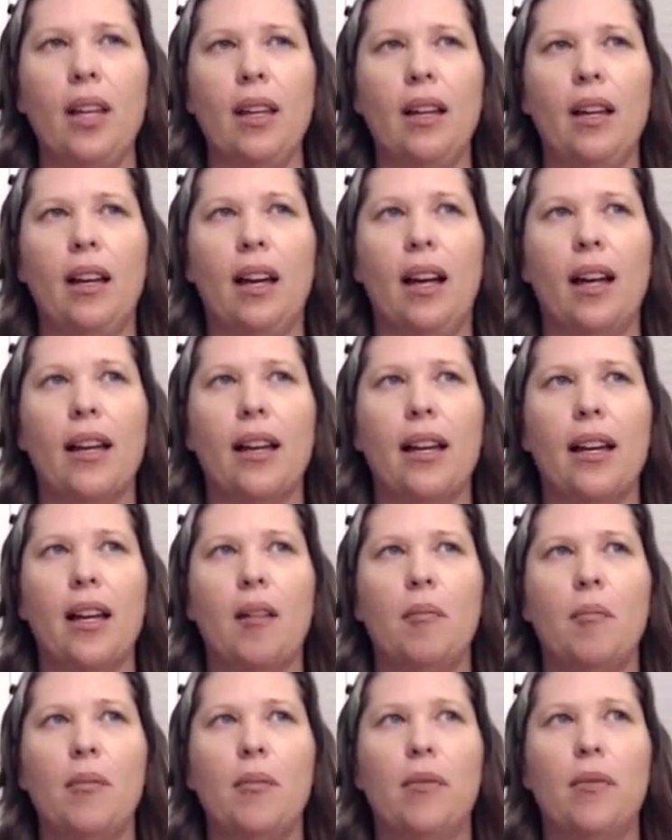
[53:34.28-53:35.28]

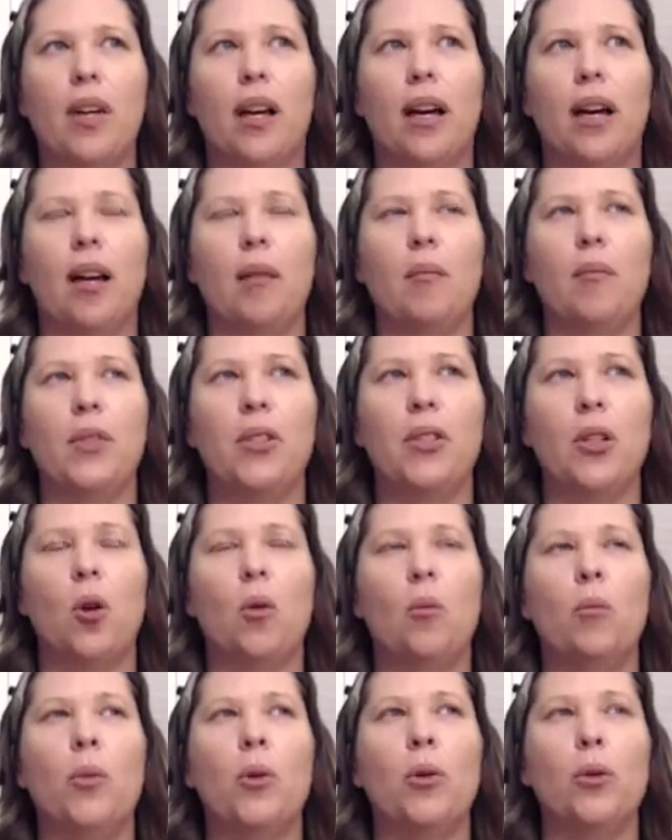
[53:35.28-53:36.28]
I'm so
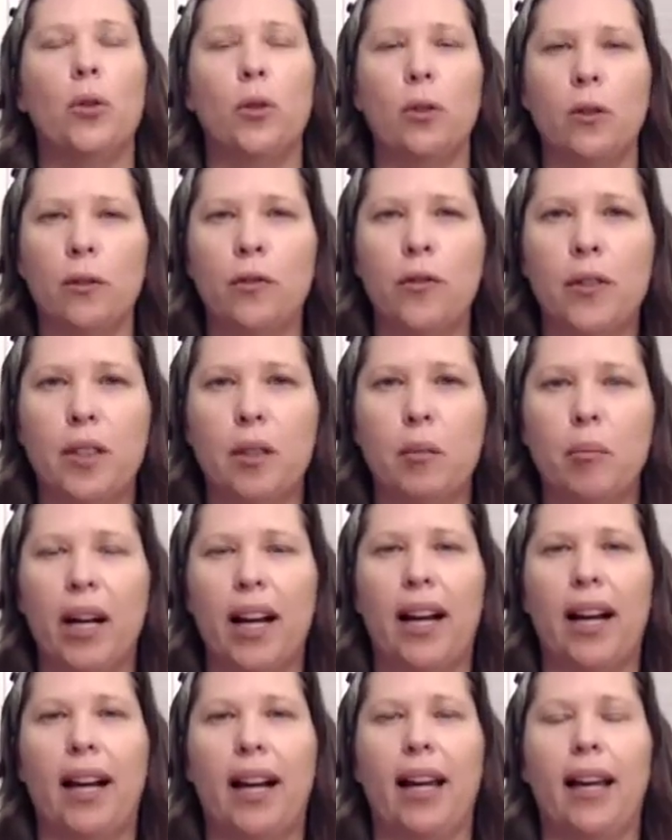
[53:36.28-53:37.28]
moved
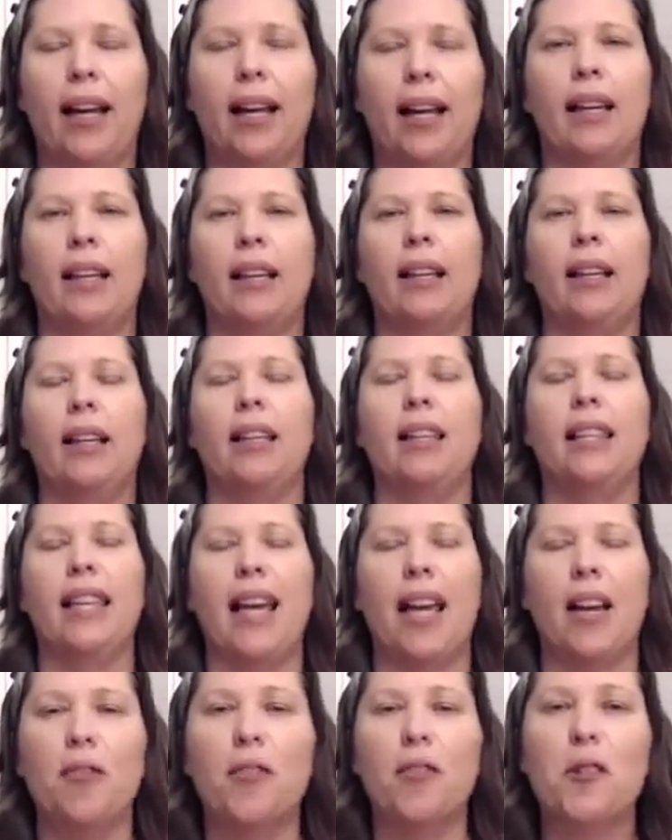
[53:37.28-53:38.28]
by the
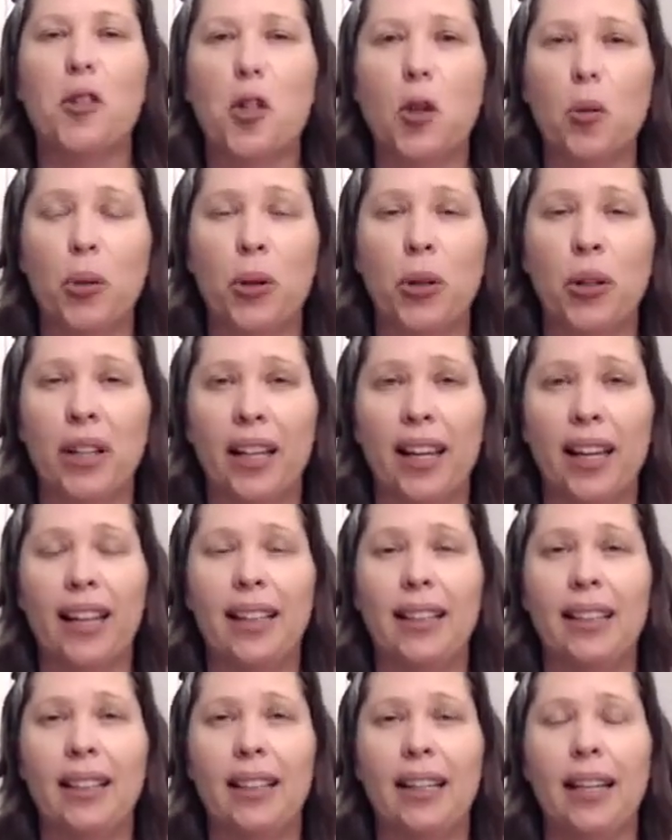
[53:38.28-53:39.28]
efforts you put
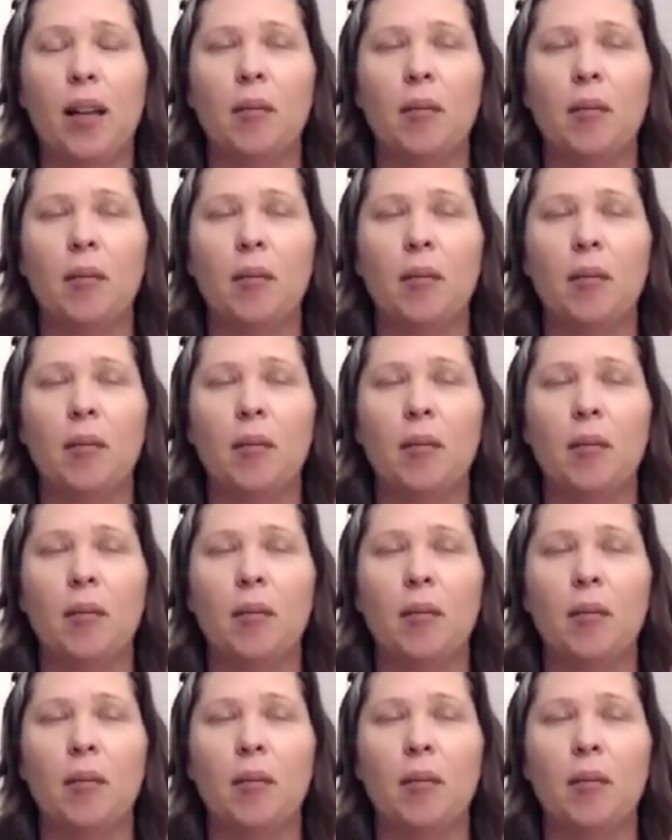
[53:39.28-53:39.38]
in.